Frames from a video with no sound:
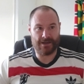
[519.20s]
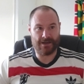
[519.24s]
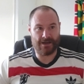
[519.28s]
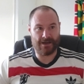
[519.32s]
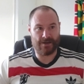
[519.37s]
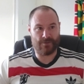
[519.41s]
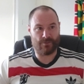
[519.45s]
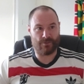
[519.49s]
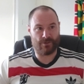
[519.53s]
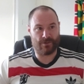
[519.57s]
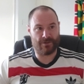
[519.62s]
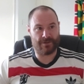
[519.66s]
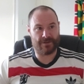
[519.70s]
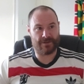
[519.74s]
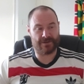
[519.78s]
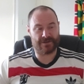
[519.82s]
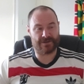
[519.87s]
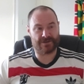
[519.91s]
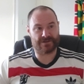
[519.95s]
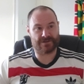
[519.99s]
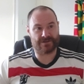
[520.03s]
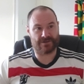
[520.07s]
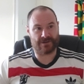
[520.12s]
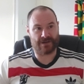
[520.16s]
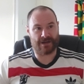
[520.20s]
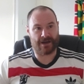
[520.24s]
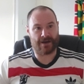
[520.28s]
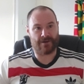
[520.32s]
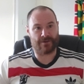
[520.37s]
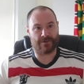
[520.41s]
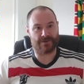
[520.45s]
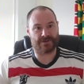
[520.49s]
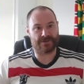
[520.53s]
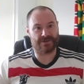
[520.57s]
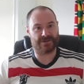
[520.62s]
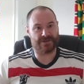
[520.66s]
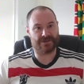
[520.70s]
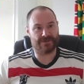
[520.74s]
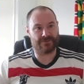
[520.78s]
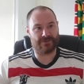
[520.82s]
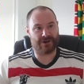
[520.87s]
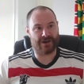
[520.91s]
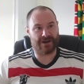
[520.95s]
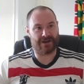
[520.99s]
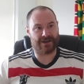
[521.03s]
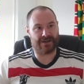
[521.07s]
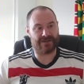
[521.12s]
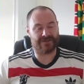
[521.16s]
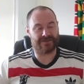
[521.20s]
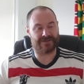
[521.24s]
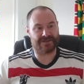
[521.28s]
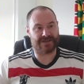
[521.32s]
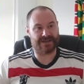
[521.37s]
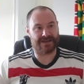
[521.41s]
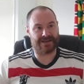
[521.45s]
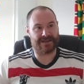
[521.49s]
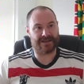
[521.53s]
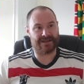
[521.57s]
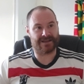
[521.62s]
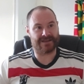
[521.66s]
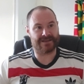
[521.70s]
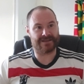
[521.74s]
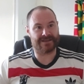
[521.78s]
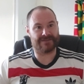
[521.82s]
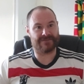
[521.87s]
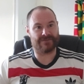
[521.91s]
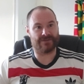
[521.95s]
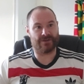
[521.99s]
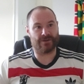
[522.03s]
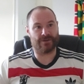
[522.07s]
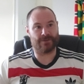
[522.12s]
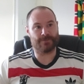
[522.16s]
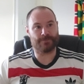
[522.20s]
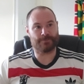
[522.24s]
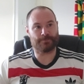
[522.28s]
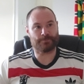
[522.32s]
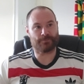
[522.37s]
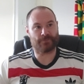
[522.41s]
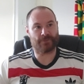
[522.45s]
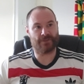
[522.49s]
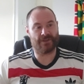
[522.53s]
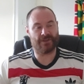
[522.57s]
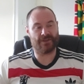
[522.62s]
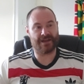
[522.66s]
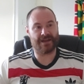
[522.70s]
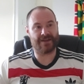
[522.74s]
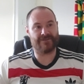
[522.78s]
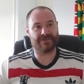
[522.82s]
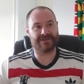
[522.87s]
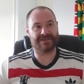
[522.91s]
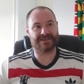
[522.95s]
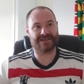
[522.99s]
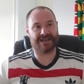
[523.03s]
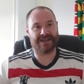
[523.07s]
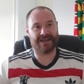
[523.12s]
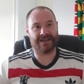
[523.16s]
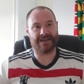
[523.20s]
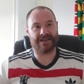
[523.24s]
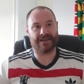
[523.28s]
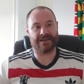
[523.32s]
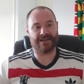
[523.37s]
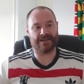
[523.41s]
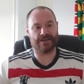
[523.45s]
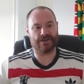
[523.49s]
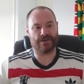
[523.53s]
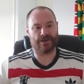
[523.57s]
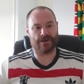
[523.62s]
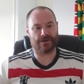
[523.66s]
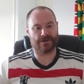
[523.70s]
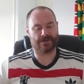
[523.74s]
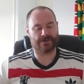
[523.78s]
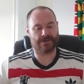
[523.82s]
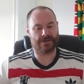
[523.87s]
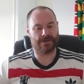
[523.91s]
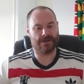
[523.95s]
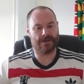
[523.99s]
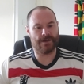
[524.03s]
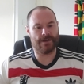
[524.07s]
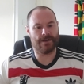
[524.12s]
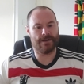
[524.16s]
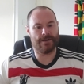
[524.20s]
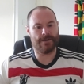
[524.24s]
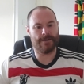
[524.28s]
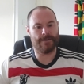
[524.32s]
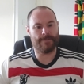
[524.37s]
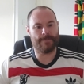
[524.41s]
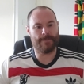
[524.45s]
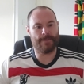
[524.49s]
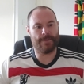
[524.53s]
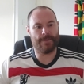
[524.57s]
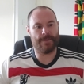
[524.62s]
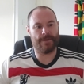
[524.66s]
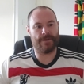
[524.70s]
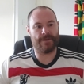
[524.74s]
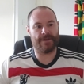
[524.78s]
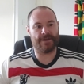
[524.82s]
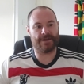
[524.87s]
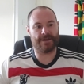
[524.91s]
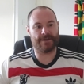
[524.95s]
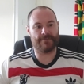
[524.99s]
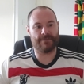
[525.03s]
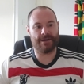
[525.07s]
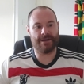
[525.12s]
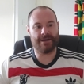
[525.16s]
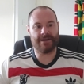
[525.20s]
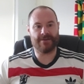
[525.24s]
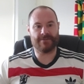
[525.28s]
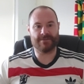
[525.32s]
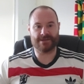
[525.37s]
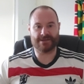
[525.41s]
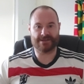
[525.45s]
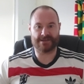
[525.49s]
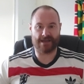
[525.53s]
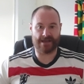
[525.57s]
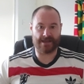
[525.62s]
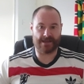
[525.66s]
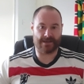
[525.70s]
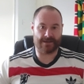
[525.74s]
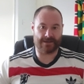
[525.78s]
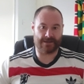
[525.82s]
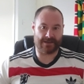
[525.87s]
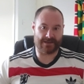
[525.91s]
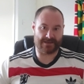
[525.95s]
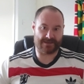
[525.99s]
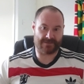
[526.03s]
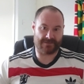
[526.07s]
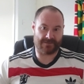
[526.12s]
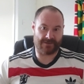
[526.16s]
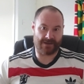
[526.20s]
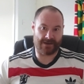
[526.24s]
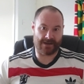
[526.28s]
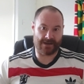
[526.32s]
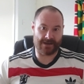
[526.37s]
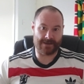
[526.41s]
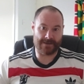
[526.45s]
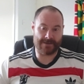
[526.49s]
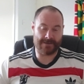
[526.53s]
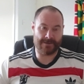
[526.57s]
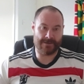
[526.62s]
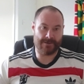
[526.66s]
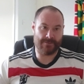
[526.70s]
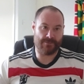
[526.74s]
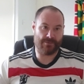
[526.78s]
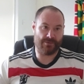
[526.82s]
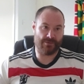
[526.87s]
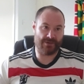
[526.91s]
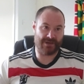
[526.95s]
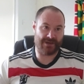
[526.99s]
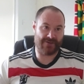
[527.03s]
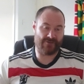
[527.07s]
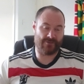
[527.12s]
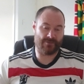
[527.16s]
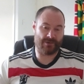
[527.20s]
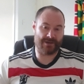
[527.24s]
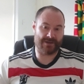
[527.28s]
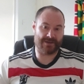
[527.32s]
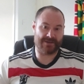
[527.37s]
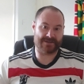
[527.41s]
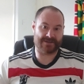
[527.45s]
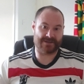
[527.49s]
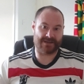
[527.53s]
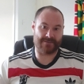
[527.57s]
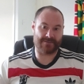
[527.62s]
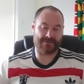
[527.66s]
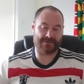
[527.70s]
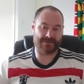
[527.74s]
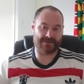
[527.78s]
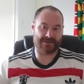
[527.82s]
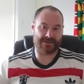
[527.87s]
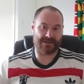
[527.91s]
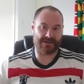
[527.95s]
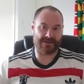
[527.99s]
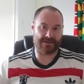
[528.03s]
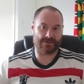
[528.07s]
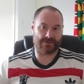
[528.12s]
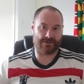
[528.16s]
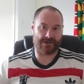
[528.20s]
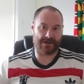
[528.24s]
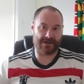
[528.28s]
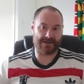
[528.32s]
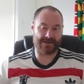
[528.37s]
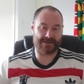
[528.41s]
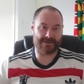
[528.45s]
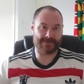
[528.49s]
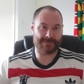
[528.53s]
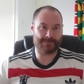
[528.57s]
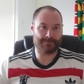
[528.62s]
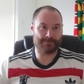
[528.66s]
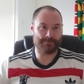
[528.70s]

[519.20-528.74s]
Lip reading: And one thing that stood out was Sir Jim Ratcliffe said in that interview that they have a saying at Ineos that they can make a mistake and that's fine, but never make the same mistake twice.